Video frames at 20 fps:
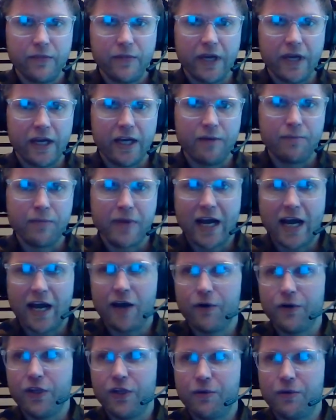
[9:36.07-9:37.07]
and
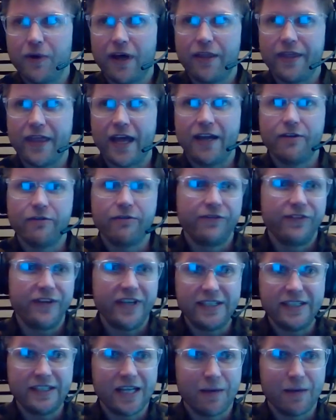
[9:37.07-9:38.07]
how you are then
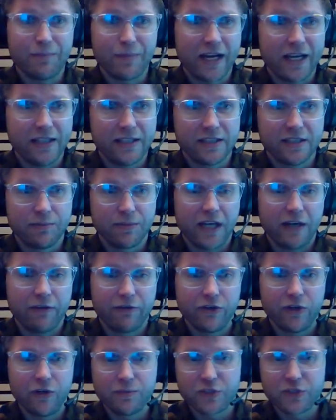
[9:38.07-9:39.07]
feeding that back into the
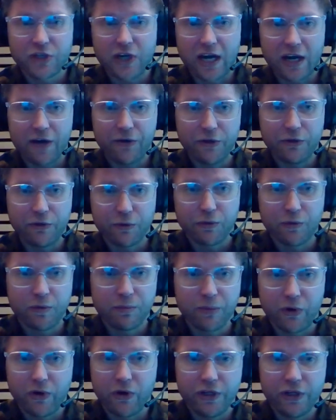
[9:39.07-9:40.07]
platforms, or how you are
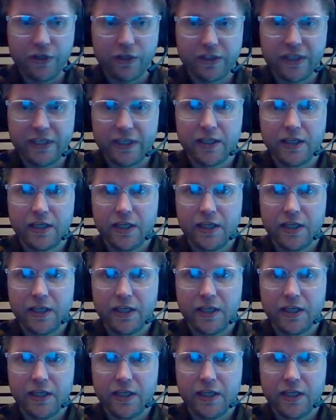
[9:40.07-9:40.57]
reporting on it,